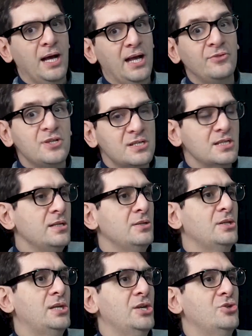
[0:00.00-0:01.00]
and this is an
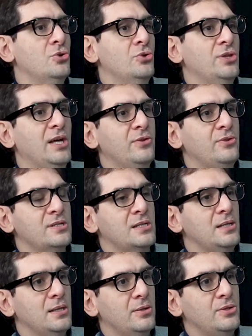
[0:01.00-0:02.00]
indication that
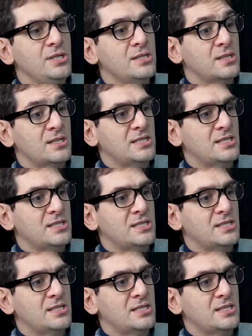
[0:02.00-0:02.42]
these